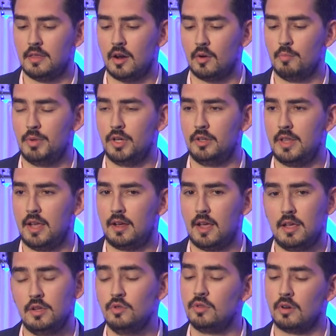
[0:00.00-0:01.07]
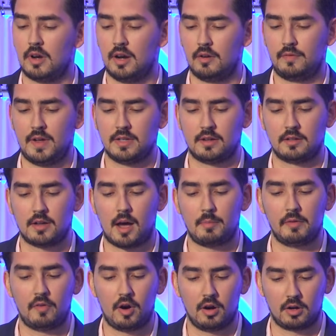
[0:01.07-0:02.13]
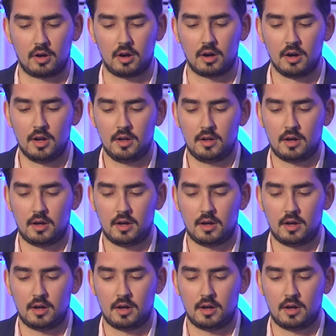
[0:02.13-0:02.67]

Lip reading: that are building a user interface on top of Augur.